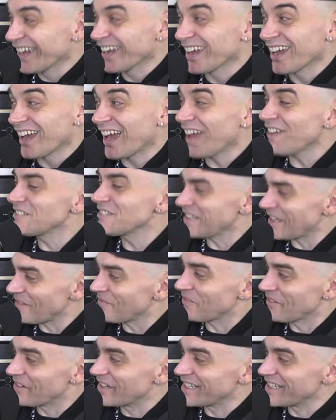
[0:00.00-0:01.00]
yeah. How was
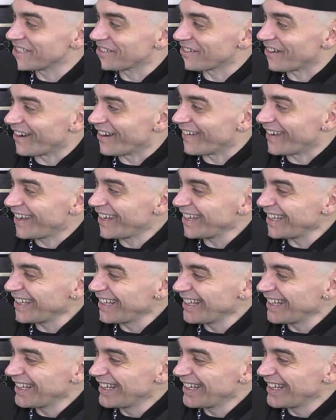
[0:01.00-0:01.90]
that for an intro, eh?